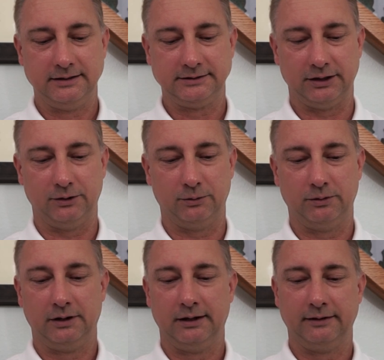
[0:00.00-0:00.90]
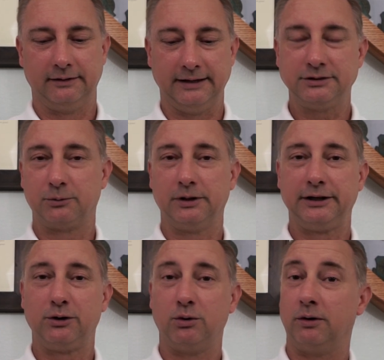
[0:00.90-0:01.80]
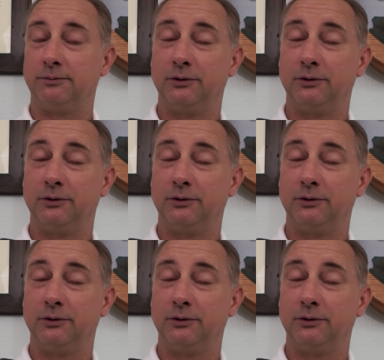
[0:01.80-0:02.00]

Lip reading: So these are really cool.